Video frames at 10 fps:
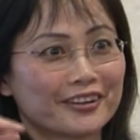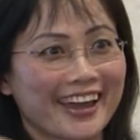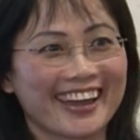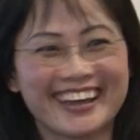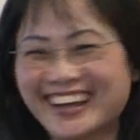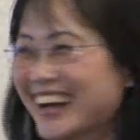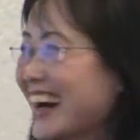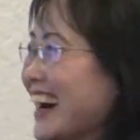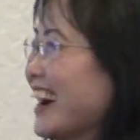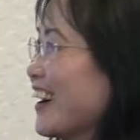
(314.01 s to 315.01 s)
okay?
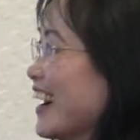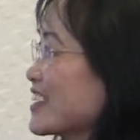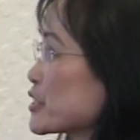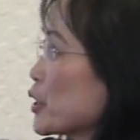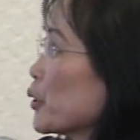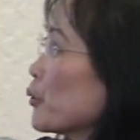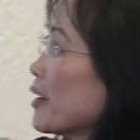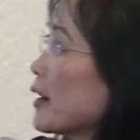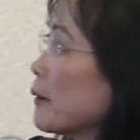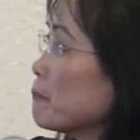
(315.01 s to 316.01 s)
All right,
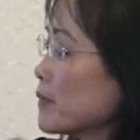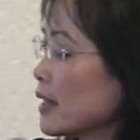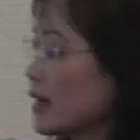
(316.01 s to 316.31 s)
so